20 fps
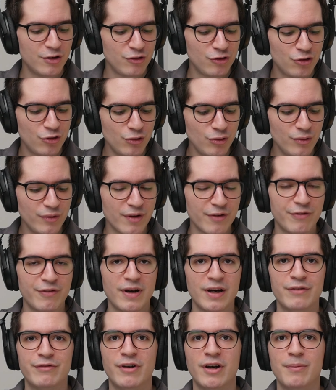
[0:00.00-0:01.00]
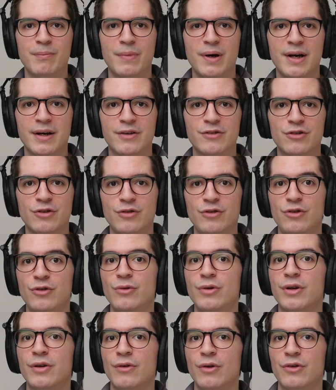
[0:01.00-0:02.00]
to the Fifine mic so
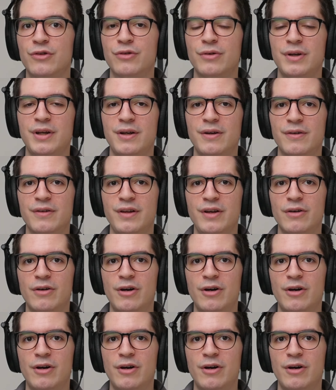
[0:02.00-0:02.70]
you can also hear the